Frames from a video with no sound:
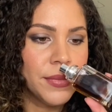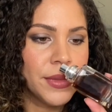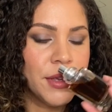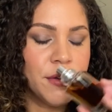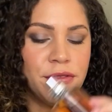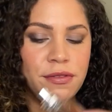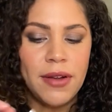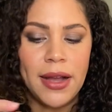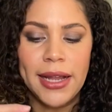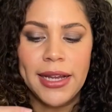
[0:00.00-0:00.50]

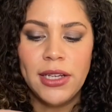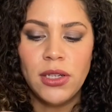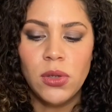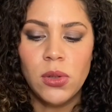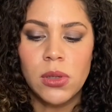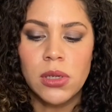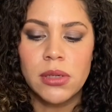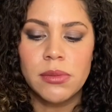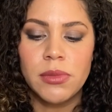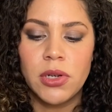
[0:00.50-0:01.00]
find
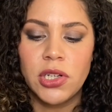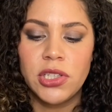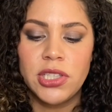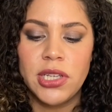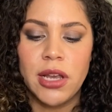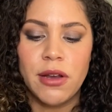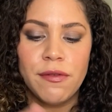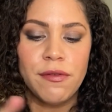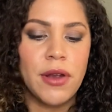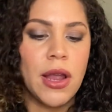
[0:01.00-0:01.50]
Laura
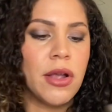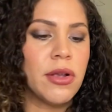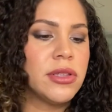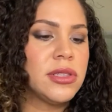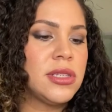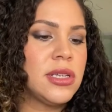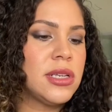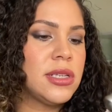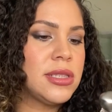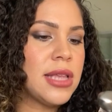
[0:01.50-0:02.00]
Mercier
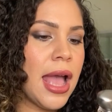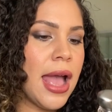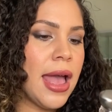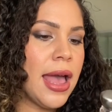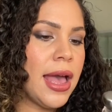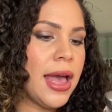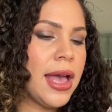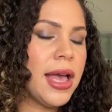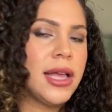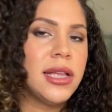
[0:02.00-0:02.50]
fragrances
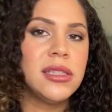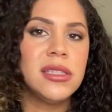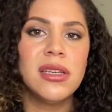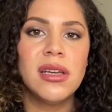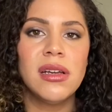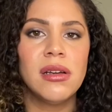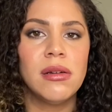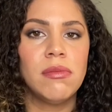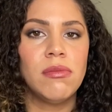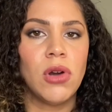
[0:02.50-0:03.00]
at
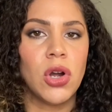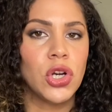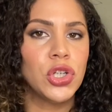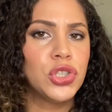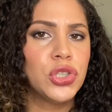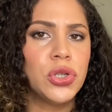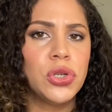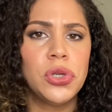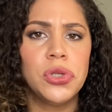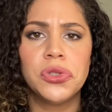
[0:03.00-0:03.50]

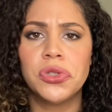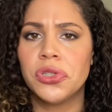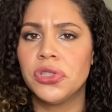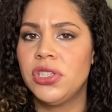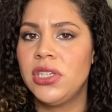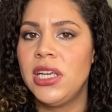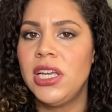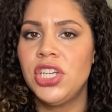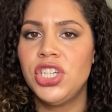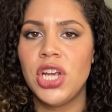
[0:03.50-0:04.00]
Marshall's or
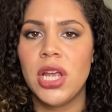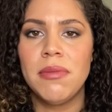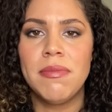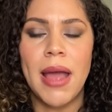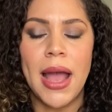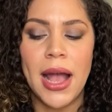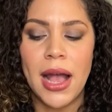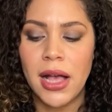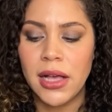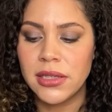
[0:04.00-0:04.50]
TJ
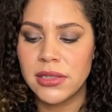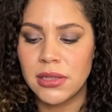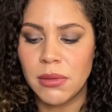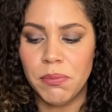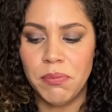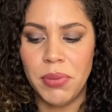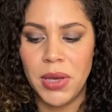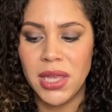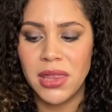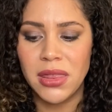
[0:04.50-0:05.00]
Maxx,
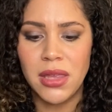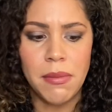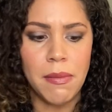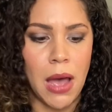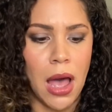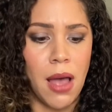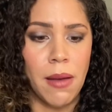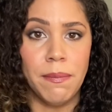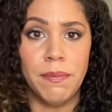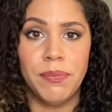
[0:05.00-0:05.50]
pick them
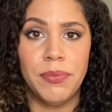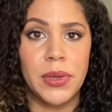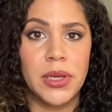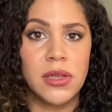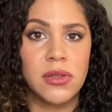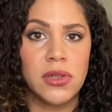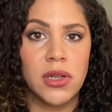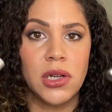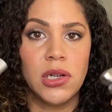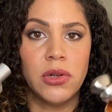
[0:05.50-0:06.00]
up
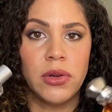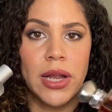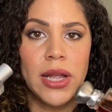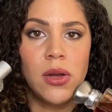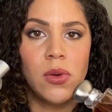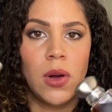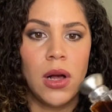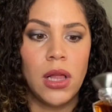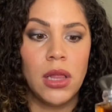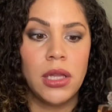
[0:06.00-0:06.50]
because they're great
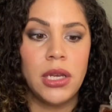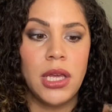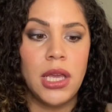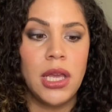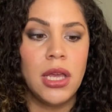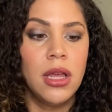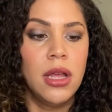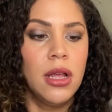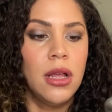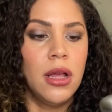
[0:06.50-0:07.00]

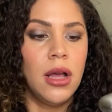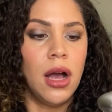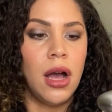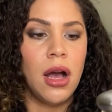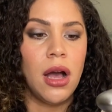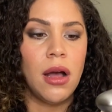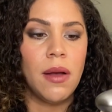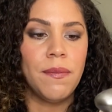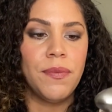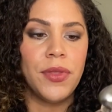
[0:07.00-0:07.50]
quality.
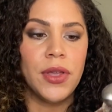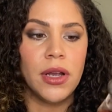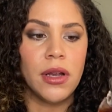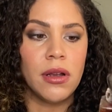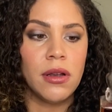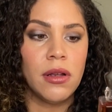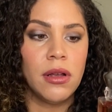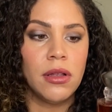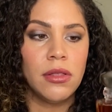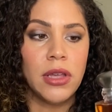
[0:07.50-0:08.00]

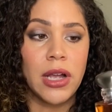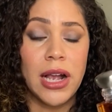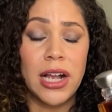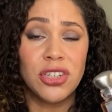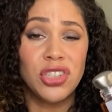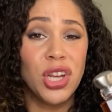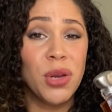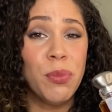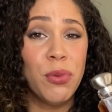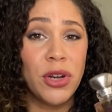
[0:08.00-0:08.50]
They're
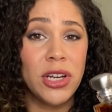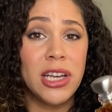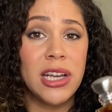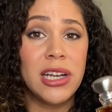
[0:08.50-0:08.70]
actually pretty